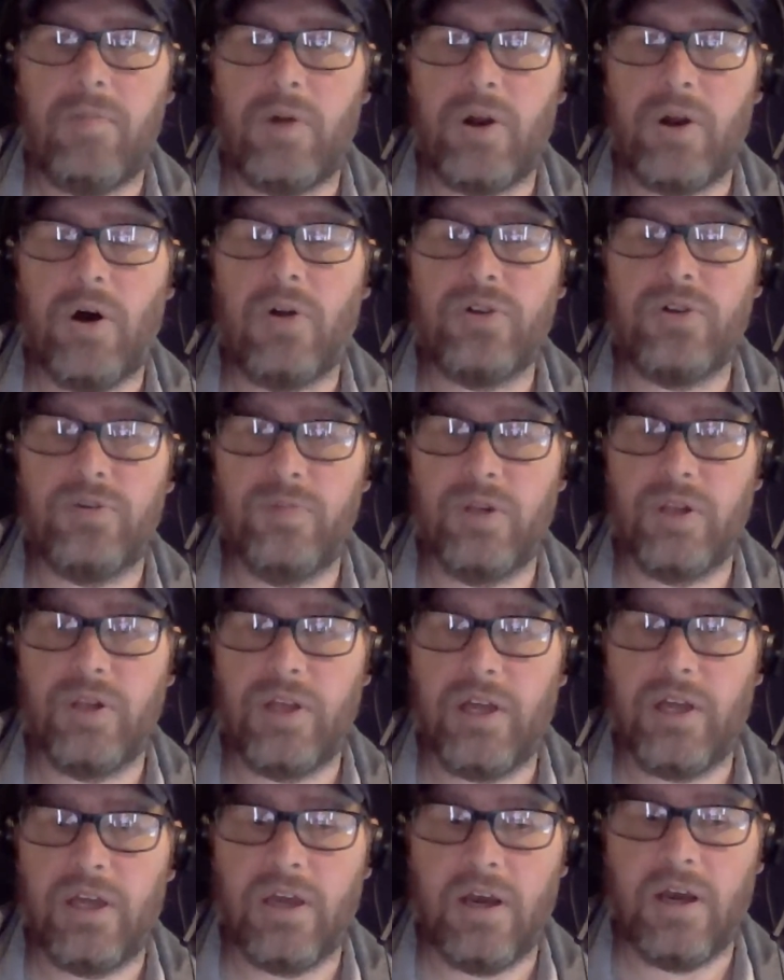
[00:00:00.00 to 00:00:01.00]
but
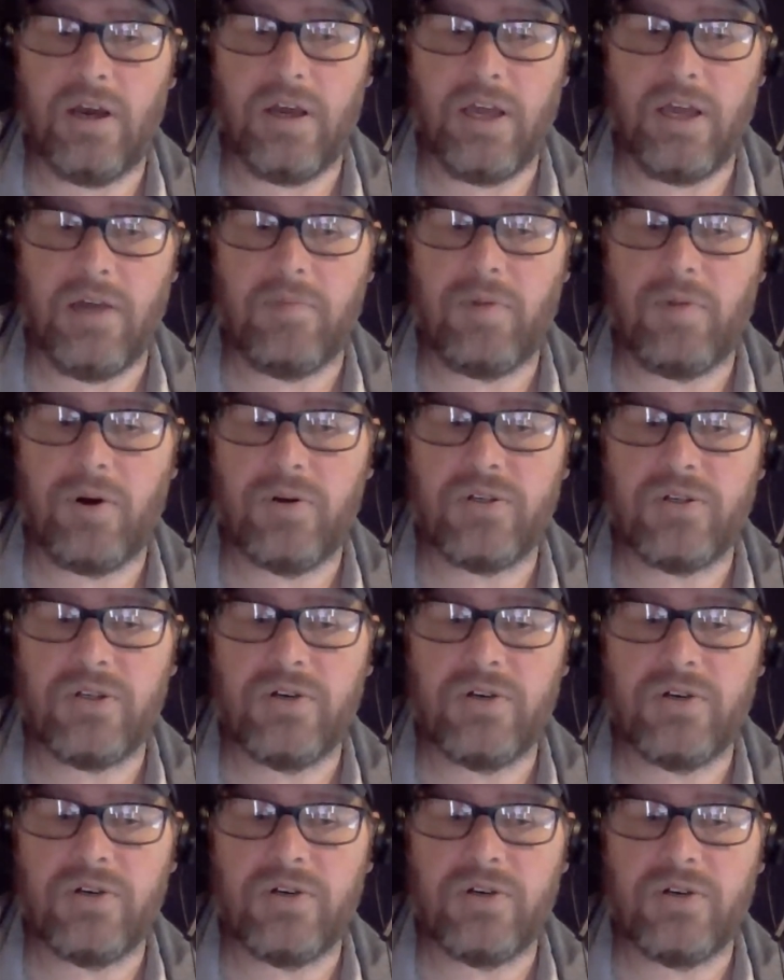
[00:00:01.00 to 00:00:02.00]
ultimately
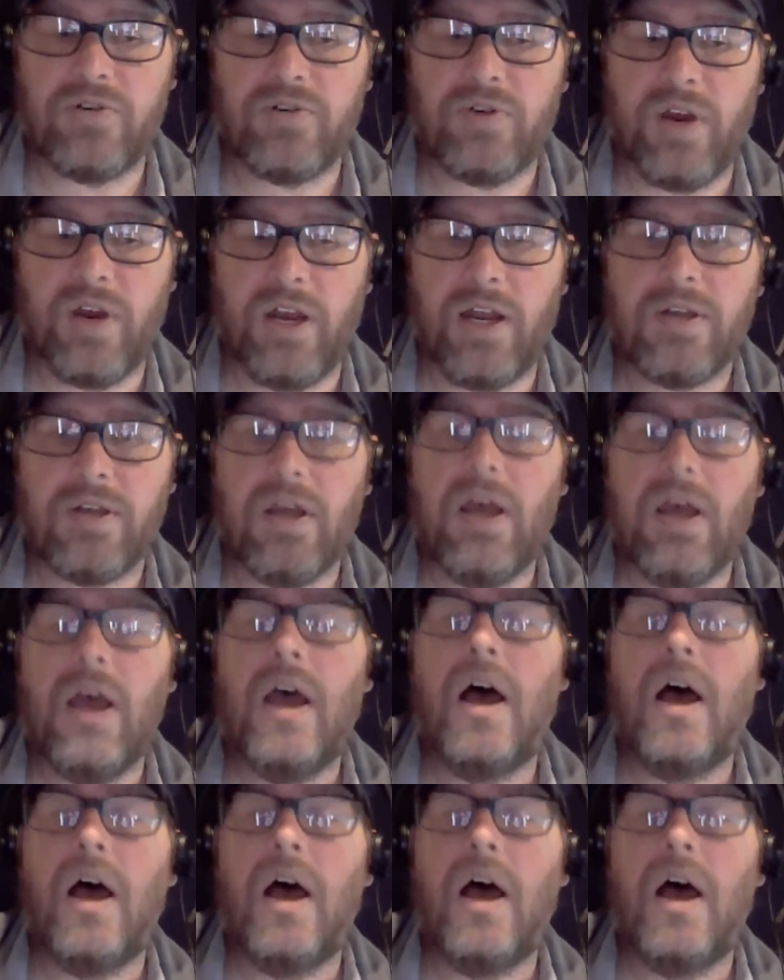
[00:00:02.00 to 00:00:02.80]
in-person trainings.